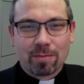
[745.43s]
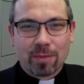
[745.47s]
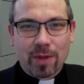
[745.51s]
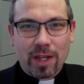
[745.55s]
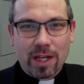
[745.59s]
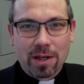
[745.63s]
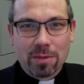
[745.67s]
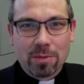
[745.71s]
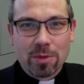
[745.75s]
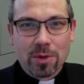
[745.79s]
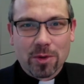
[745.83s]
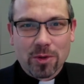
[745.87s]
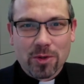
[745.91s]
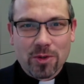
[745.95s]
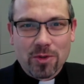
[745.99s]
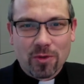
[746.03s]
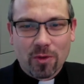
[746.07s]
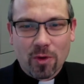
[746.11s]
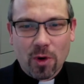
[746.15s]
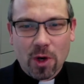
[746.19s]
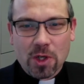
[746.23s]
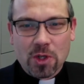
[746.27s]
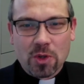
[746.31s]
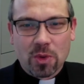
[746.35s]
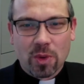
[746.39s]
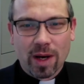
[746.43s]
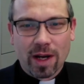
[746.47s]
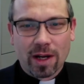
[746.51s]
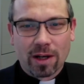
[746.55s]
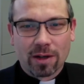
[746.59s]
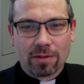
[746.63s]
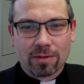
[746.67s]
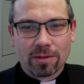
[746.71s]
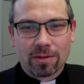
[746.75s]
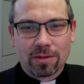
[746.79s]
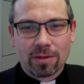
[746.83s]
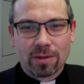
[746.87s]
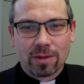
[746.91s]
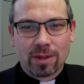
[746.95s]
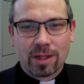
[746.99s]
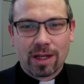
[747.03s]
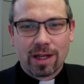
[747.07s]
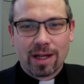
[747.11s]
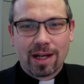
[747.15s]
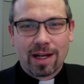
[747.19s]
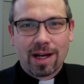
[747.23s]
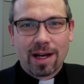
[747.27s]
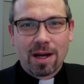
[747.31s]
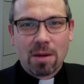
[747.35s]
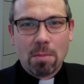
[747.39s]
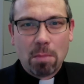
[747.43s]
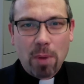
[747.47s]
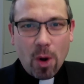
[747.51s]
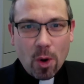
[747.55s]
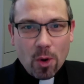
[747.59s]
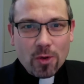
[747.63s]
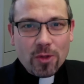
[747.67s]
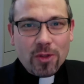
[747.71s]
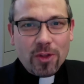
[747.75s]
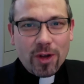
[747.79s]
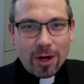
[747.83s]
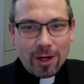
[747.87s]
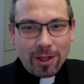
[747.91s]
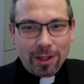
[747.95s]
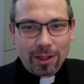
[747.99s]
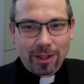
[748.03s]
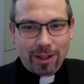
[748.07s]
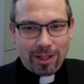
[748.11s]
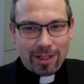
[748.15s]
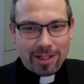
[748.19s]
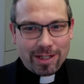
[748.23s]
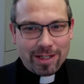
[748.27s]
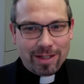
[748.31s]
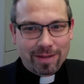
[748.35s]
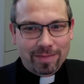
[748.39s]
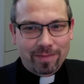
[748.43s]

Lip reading: Hebrews 4:12. Both are good.